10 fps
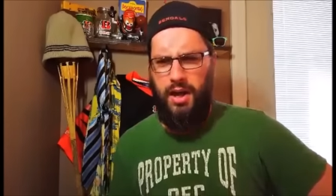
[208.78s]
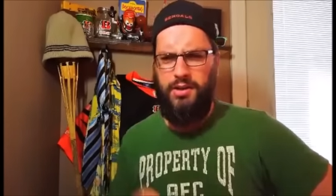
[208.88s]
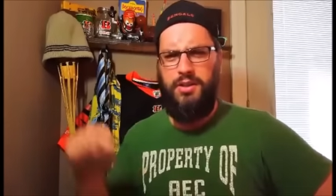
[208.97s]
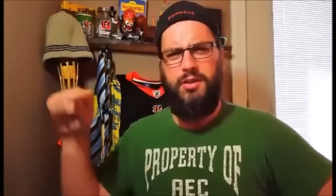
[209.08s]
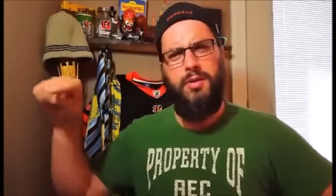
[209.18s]
I'll
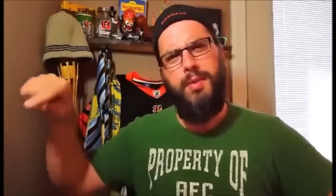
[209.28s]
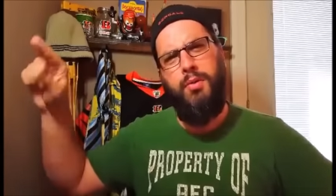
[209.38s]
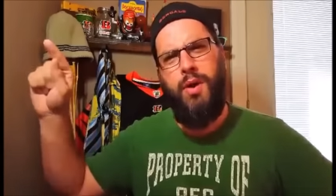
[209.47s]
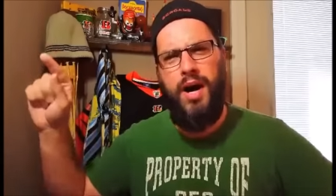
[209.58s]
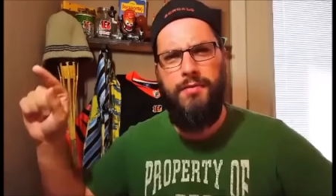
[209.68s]
just turn my
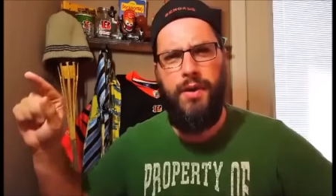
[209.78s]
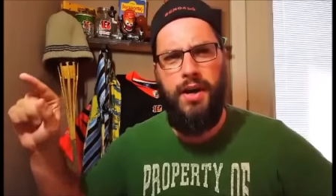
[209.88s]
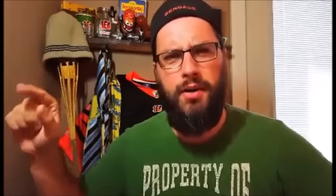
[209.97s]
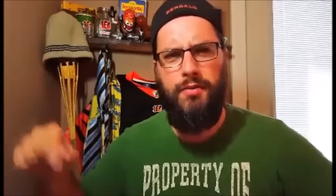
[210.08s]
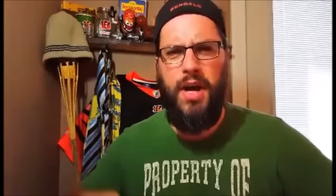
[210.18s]

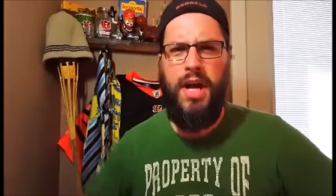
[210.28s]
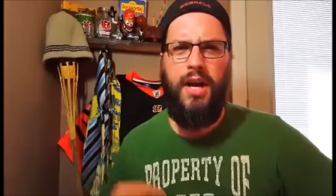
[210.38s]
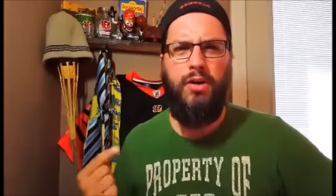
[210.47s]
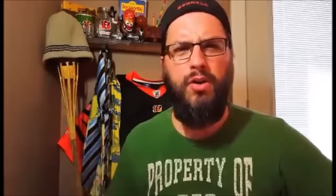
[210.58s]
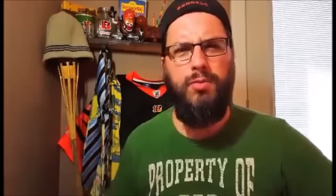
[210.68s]
Wi-Fi off,
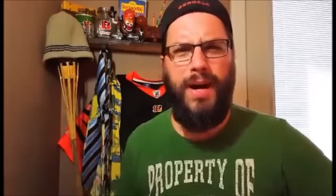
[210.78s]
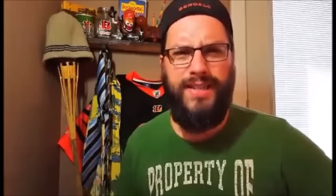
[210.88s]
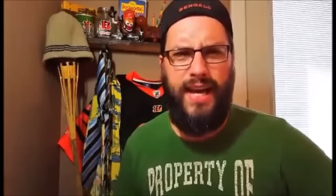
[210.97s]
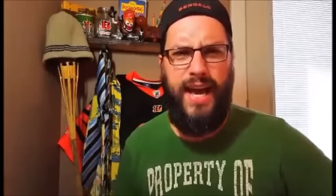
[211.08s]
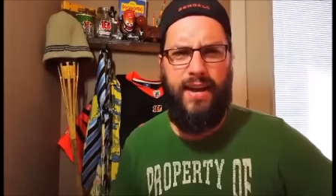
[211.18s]
and I'll use my
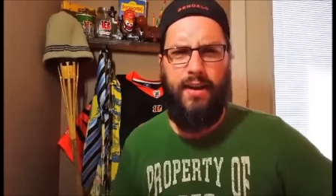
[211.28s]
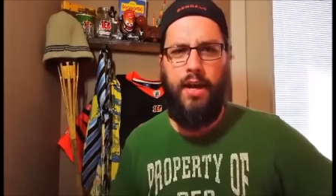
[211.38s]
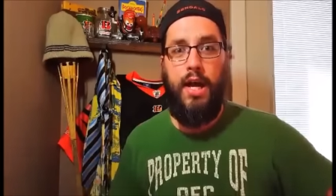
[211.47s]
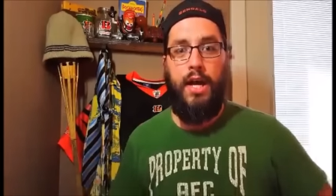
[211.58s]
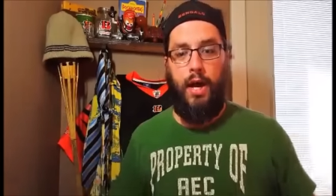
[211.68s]
data,
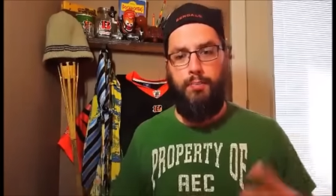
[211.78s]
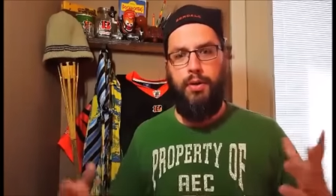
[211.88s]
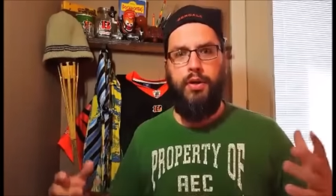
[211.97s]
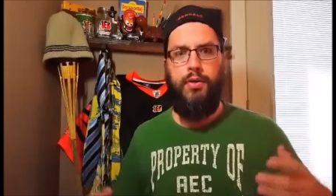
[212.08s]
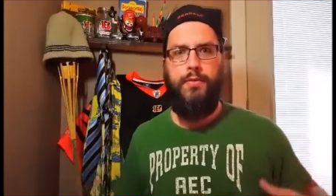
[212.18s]
and I'll
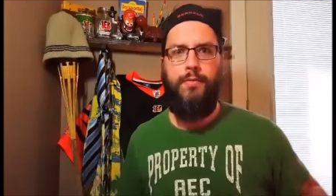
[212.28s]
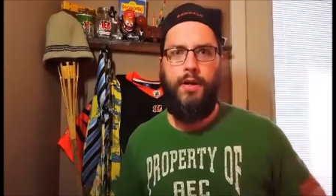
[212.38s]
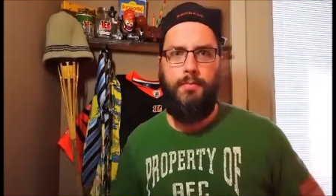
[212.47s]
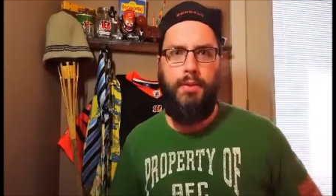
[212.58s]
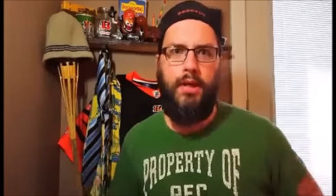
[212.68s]
put it on a
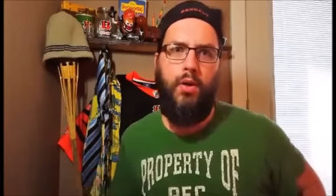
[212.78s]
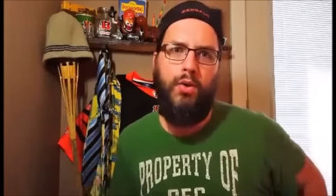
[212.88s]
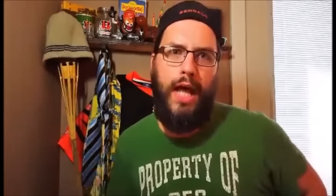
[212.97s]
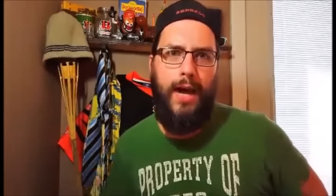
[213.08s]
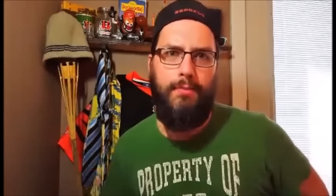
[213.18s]
fucking big
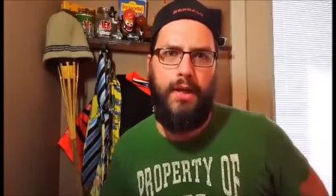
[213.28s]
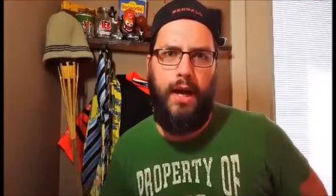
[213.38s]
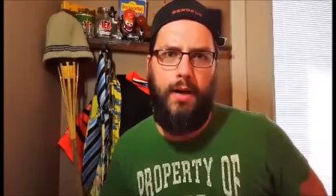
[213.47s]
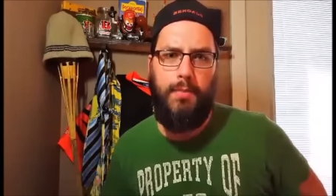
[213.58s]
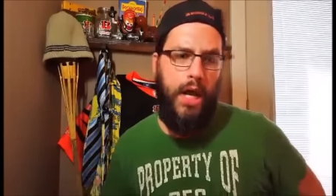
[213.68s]
old
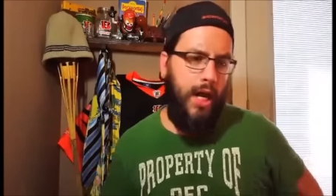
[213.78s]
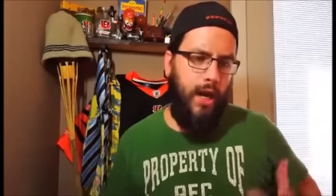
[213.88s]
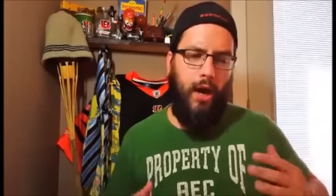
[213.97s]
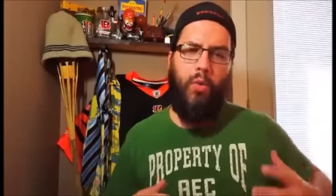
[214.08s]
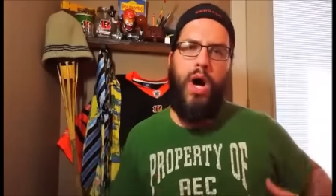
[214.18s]
laptop,
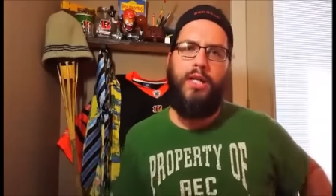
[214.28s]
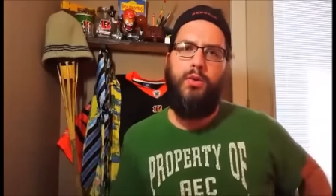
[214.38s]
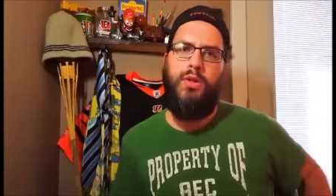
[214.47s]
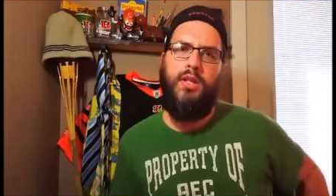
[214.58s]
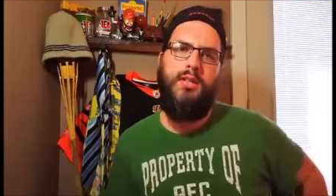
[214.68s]
and I'll watch
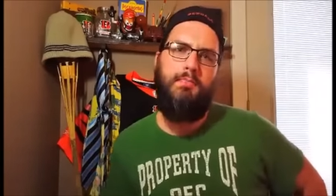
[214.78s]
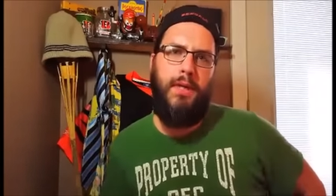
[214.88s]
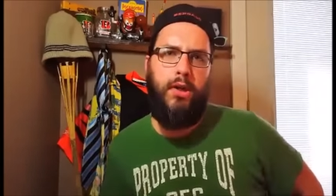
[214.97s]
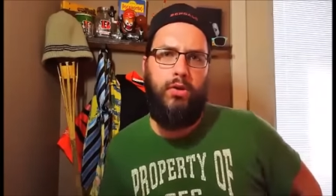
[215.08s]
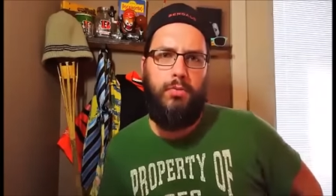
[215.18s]
it with the
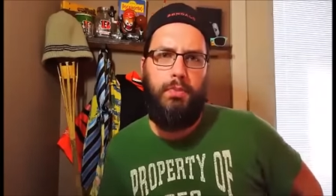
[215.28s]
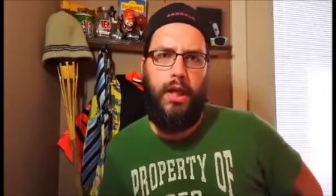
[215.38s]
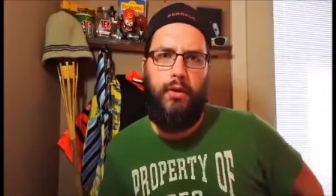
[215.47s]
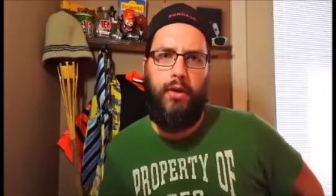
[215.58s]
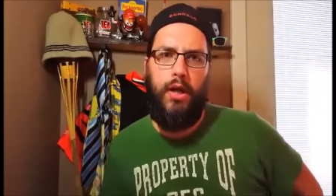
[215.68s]
speakers
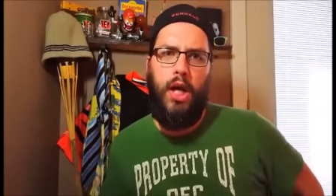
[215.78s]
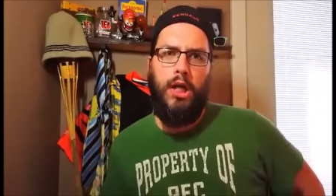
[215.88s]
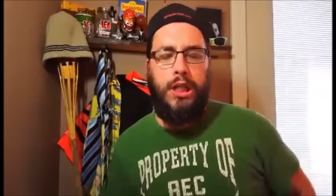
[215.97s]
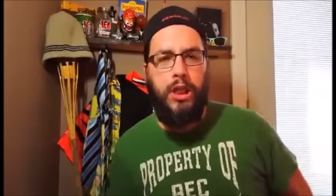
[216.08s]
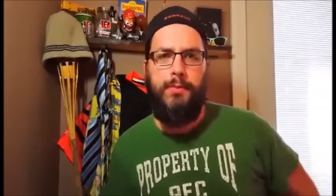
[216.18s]
blaring.
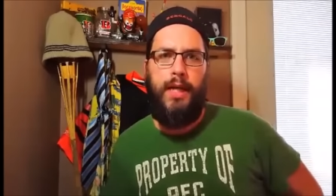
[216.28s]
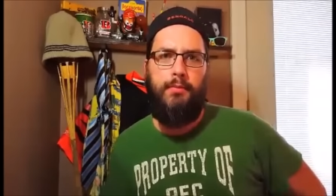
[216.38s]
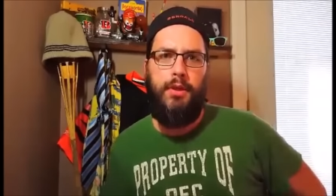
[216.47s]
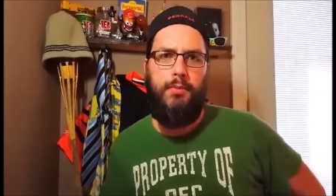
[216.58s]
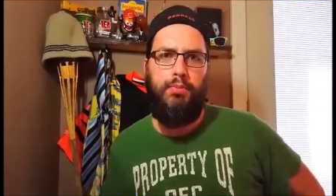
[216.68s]
Come
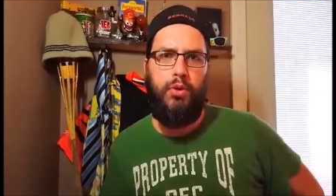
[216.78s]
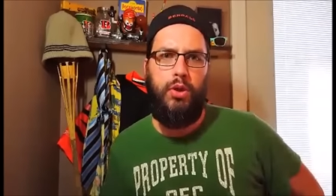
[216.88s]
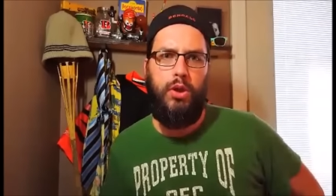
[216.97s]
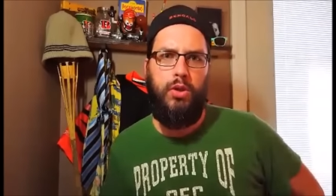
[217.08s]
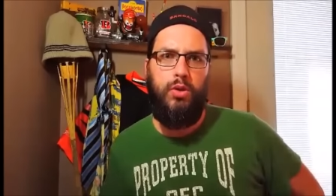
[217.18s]
at me,
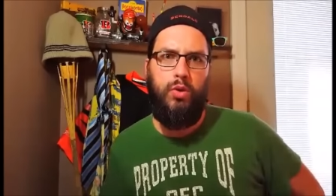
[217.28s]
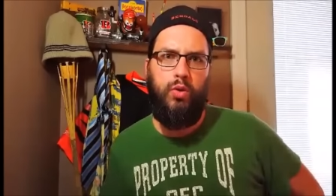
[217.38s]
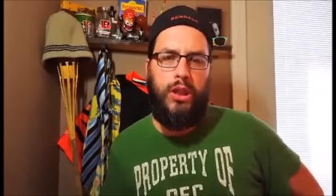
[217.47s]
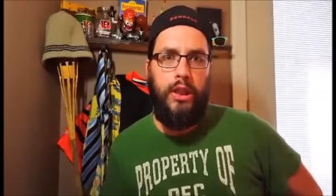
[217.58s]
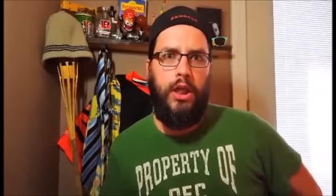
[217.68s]

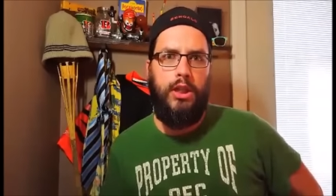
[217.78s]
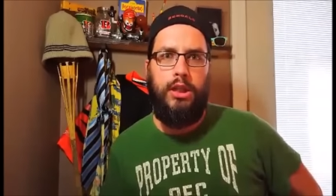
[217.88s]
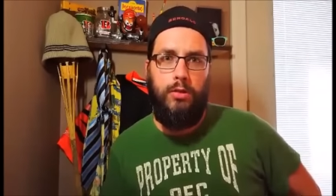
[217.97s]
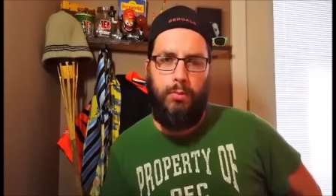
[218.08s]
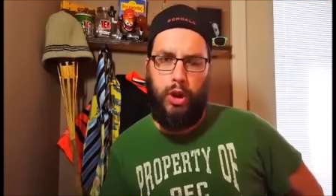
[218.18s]
bro.
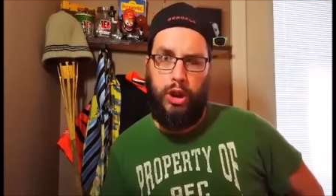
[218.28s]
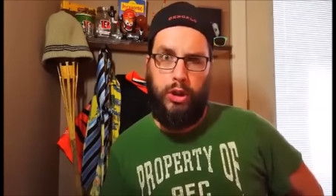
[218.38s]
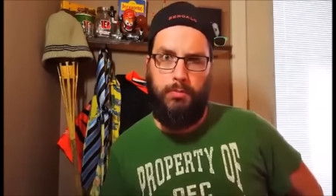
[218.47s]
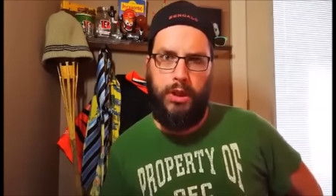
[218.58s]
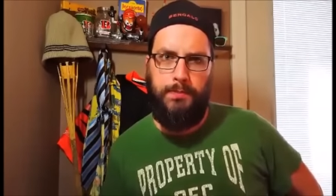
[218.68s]
Come
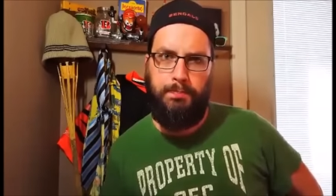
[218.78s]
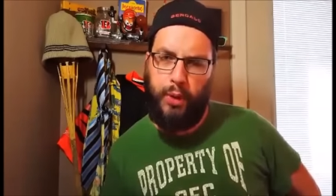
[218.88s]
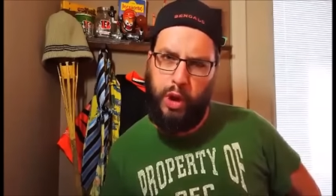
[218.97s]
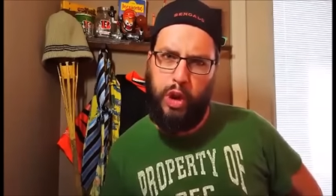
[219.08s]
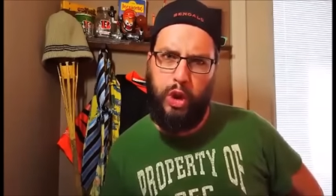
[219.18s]
at me,
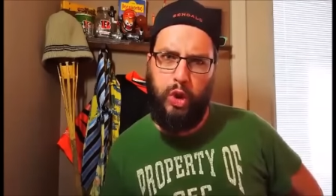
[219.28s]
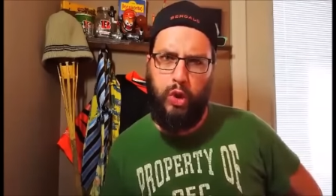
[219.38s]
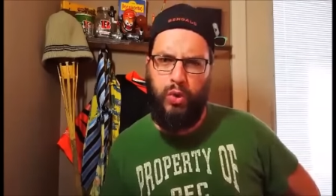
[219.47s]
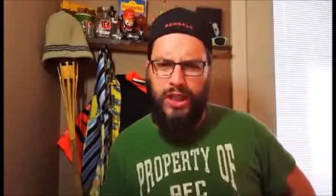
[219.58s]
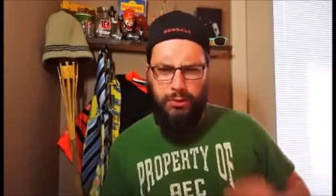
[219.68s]

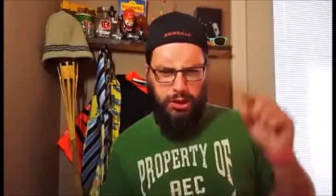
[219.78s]
bro.